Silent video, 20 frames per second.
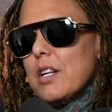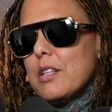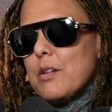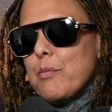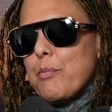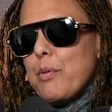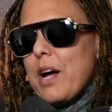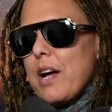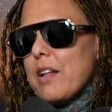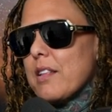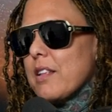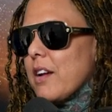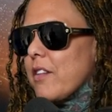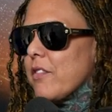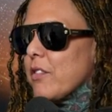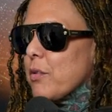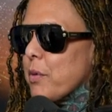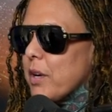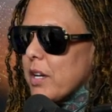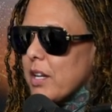the path that
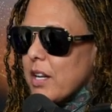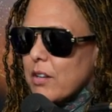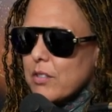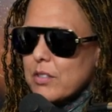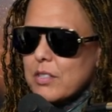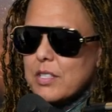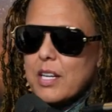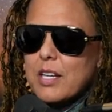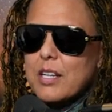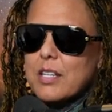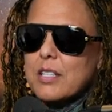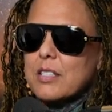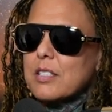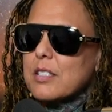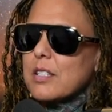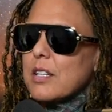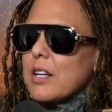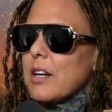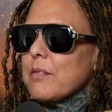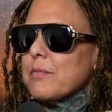everybody else
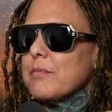takes.